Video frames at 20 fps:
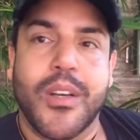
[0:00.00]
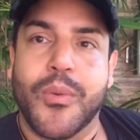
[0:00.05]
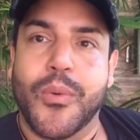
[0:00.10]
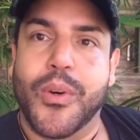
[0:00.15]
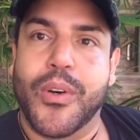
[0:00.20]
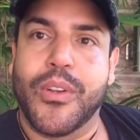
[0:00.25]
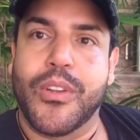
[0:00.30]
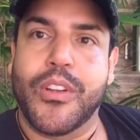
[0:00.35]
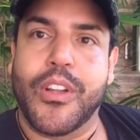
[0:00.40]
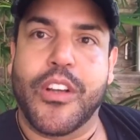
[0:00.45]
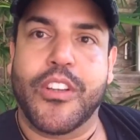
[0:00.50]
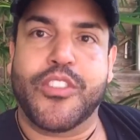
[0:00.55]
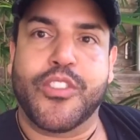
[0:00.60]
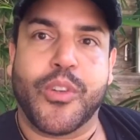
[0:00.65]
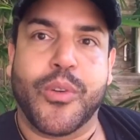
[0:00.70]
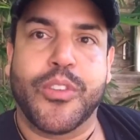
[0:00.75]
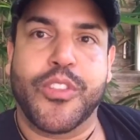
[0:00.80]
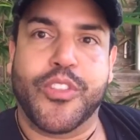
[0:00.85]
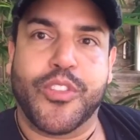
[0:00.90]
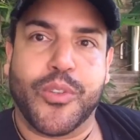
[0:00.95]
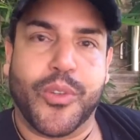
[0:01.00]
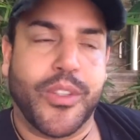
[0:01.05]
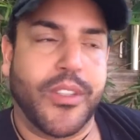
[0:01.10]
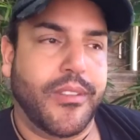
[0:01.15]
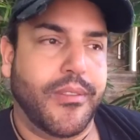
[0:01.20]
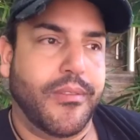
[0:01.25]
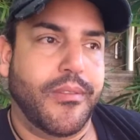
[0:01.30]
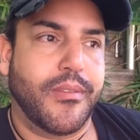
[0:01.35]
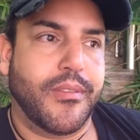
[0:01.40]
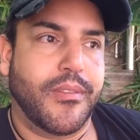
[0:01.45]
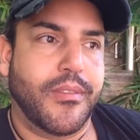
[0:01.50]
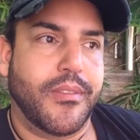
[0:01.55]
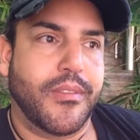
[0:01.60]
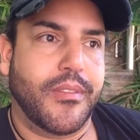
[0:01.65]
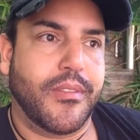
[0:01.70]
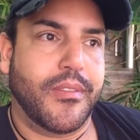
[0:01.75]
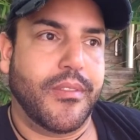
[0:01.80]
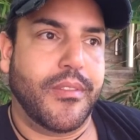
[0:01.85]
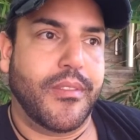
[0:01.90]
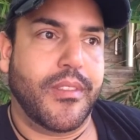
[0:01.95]
Well, long story short,
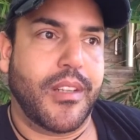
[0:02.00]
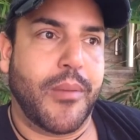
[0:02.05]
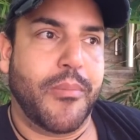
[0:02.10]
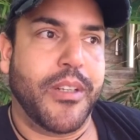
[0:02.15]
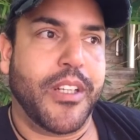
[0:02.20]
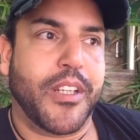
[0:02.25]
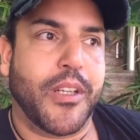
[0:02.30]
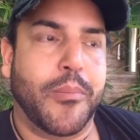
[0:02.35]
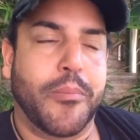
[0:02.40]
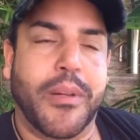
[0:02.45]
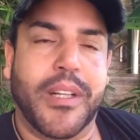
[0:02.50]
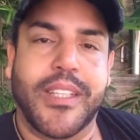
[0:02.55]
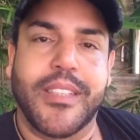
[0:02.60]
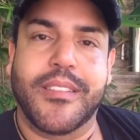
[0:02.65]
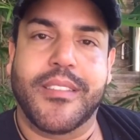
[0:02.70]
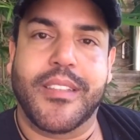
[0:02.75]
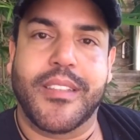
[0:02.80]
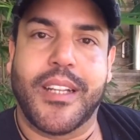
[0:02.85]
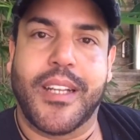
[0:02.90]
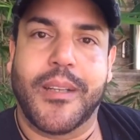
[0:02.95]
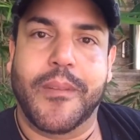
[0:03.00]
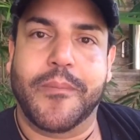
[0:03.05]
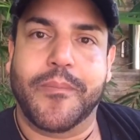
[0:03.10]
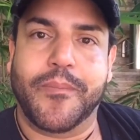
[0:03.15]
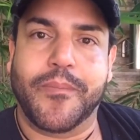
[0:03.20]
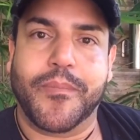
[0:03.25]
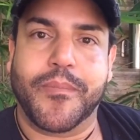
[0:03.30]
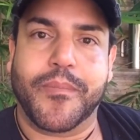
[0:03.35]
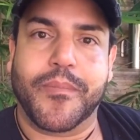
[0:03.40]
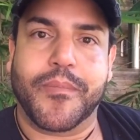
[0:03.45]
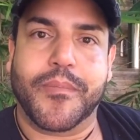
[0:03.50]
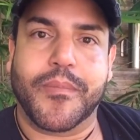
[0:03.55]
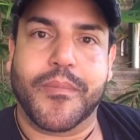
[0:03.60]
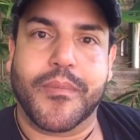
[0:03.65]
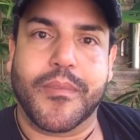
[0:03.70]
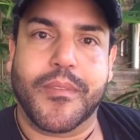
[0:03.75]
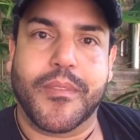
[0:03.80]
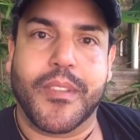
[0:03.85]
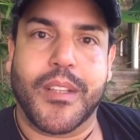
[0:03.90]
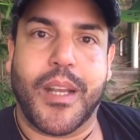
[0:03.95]
I'm in a good place today.
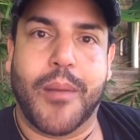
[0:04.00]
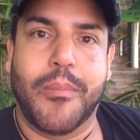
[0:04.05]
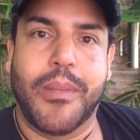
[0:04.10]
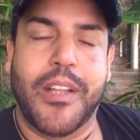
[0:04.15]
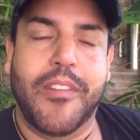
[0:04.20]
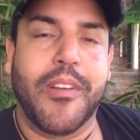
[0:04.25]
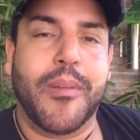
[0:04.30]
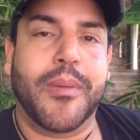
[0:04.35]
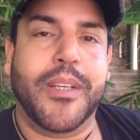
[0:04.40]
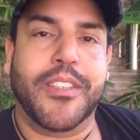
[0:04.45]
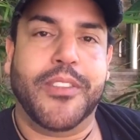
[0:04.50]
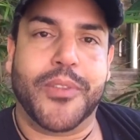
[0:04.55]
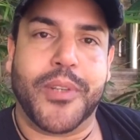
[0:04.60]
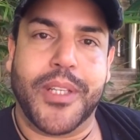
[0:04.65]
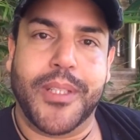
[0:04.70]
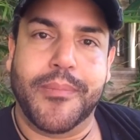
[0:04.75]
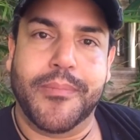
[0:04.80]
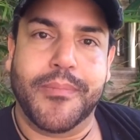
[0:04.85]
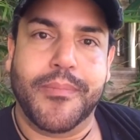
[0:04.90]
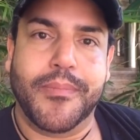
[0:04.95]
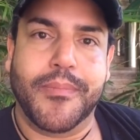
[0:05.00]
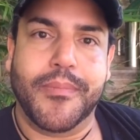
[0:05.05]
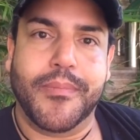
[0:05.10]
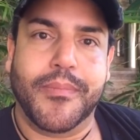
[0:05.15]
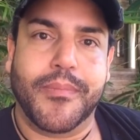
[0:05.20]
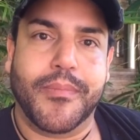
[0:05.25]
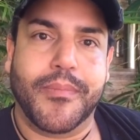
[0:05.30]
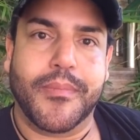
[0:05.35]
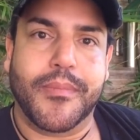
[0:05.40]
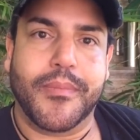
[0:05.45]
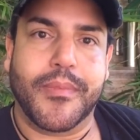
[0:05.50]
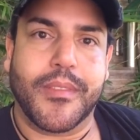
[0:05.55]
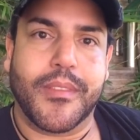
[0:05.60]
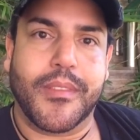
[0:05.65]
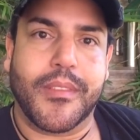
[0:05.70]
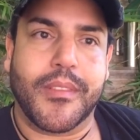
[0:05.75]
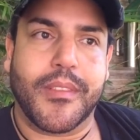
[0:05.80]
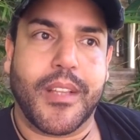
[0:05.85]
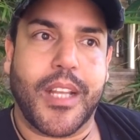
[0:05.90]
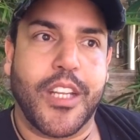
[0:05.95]
I'm living my dream.
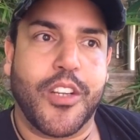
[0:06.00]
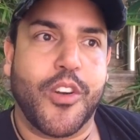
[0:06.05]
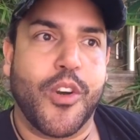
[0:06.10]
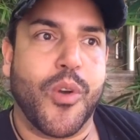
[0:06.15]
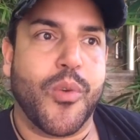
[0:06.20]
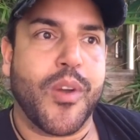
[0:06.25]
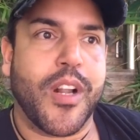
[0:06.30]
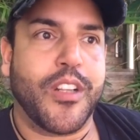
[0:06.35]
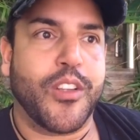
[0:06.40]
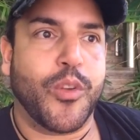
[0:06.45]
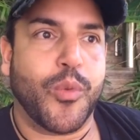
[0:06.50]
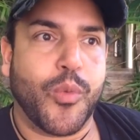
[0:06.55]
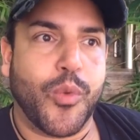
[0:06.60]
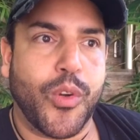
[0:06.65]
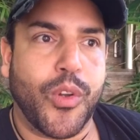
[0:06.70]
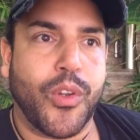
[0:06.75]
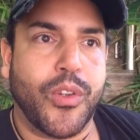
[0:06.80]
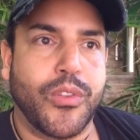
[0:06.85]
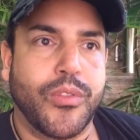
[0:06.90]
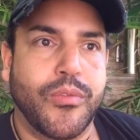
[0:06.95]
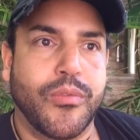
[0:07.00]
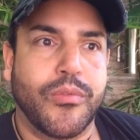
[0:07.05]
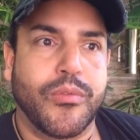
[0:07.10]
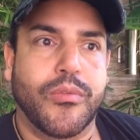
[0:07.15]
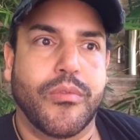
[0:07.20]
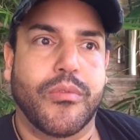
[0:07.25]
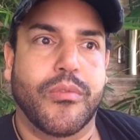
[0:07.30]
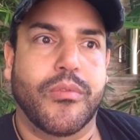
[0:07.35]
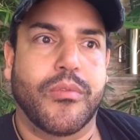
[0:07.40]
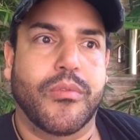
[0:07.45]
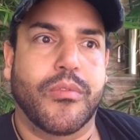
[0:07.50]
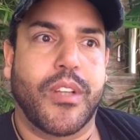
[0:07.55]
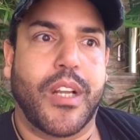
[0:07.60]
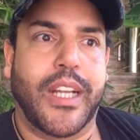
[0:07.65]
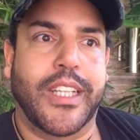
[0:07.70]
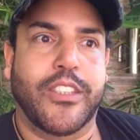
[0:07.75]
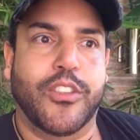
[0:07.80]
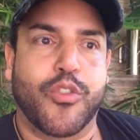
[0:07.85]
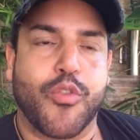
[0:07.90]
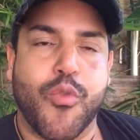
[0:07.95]
I go around the world,
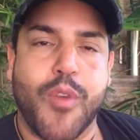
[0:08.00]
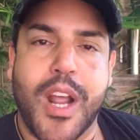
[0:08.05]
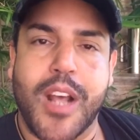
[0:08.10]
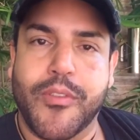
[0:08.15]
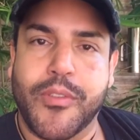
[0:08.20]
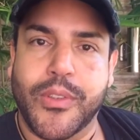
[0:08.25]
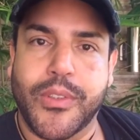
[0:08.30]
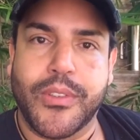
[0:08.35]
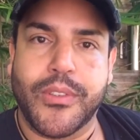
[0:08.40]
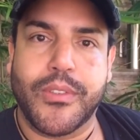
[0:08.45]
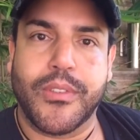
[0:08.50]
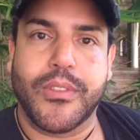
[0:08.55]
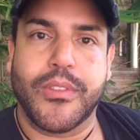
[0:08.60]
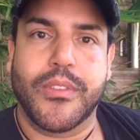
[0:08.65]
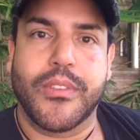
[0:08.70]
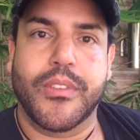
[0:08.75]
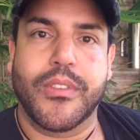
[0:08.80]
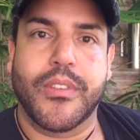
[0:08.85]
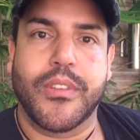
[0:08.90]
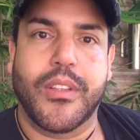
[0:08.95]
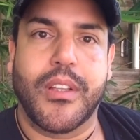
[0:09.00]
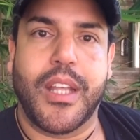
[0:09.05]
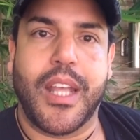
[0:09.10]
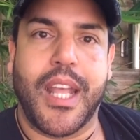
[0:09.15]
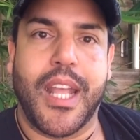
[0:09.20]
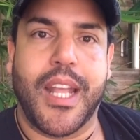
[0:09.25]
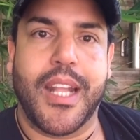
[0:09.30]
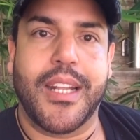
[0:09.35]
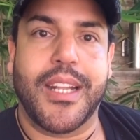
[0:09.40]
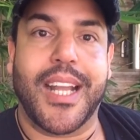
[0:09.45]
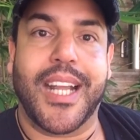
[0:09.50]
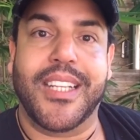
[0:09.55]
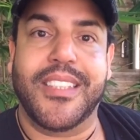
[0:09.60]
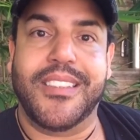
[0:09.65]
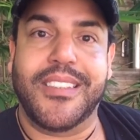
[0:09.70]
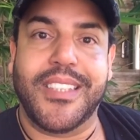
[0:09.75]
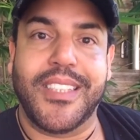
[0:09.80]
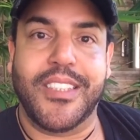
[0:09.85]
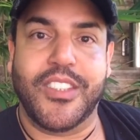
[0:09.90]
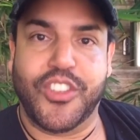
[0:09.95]
I travel, and I
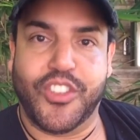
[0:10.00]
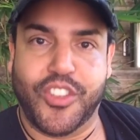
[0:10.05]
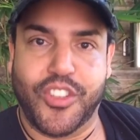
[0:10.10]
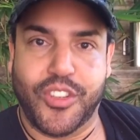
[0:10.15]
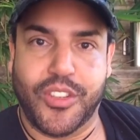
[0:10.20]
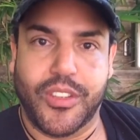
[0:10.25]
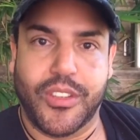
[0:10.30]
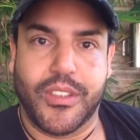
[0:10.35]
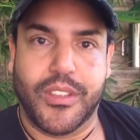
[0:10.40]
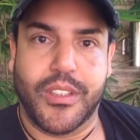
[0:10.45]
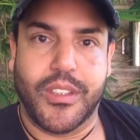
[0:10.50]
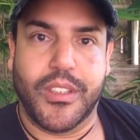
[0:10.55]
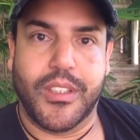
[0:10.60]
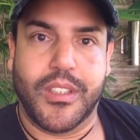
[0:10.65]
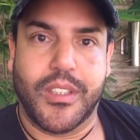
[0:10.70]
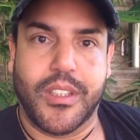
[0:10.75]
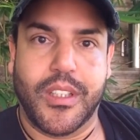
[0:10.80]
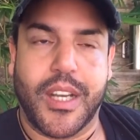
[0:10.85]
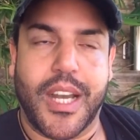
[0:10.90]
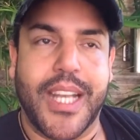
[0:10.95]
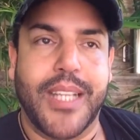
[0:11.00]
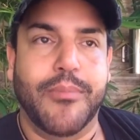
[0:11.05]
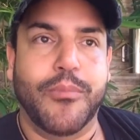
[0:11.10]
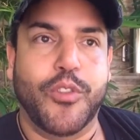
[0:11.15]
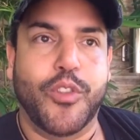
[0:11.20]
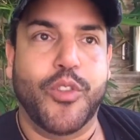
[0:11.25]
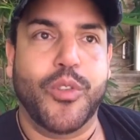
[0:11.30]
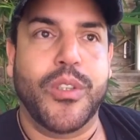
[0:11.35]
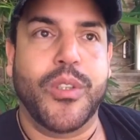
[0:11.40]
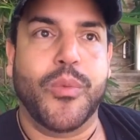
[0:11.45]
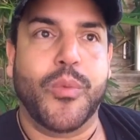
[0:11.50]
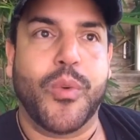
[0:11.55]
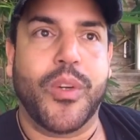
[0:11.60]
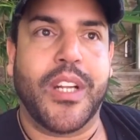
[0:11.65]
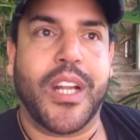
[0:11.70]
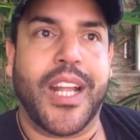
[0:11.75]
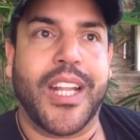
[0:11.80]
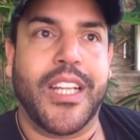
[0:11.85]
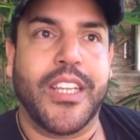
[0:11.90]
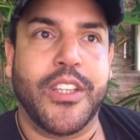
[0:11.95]
teach. I am doing
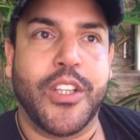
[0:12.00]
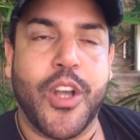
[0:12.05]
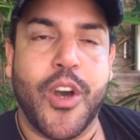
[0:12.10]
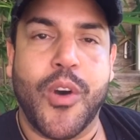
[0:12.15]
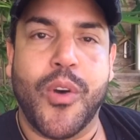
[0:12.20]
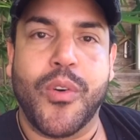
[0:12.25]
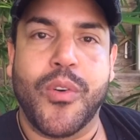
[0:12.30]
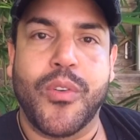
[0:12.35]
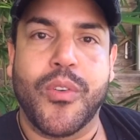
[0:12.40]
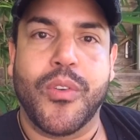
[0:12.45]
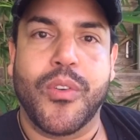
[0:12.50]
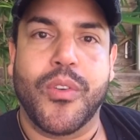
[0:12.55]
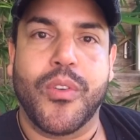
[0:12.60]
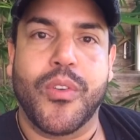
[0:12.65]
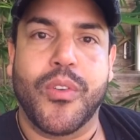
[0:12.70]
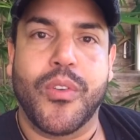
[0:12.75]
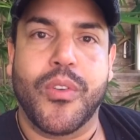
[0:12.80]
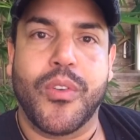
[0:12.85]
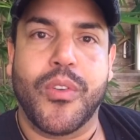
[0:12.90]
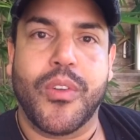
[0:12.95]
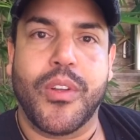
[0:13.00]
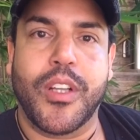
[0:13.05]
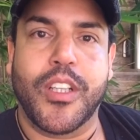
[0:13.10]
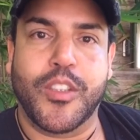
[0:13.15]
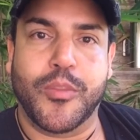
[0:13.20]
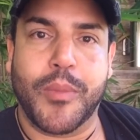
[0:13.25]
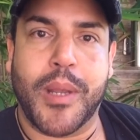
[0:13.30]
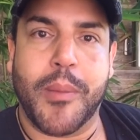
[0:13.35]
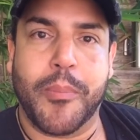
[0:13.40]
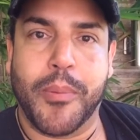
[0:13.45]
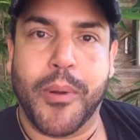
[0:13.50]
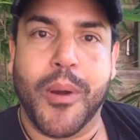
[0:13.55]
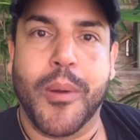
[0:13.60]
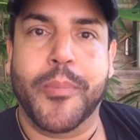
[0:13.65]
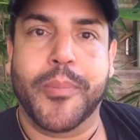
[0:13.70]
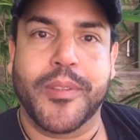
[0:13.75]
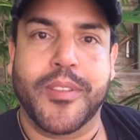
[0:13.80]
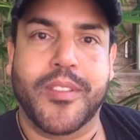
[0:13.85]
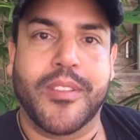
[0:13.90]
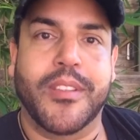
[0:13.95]
what I know is my
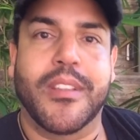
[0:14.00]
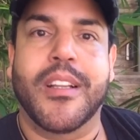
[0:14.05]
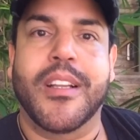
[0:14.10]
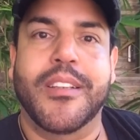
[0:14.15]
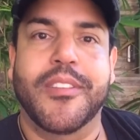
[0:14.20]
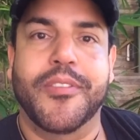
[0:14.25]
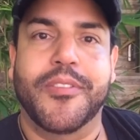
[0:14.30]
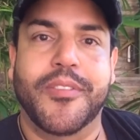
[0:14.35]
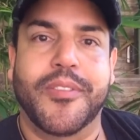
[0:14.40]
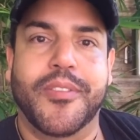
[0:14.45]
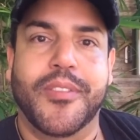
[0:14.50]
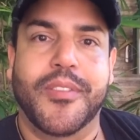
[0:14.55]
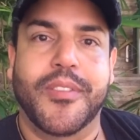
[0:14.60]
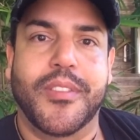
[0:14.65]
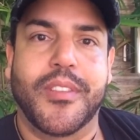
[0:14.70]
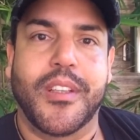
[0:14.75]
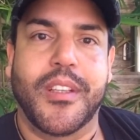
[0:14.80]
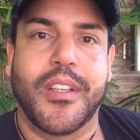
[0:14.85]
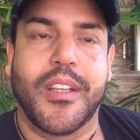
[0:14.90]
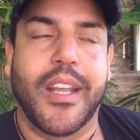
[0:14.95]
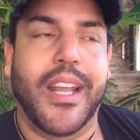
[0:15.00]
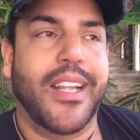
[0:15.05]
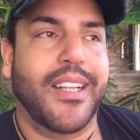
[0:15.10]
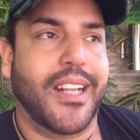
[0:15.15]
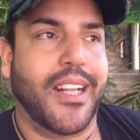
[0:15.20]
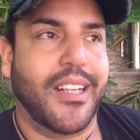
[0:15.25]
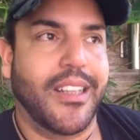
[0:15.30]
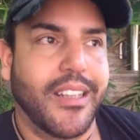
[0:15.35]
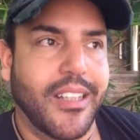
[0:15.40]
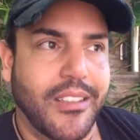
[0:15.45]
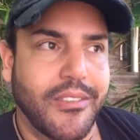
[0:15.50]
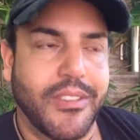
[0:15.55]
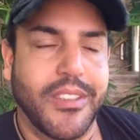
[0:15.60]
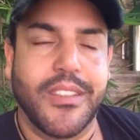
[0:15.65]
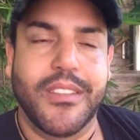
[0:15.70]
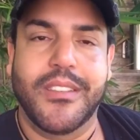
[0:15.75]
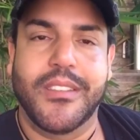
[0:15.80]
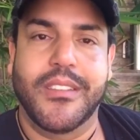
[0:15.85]
purpose in life, and I love it.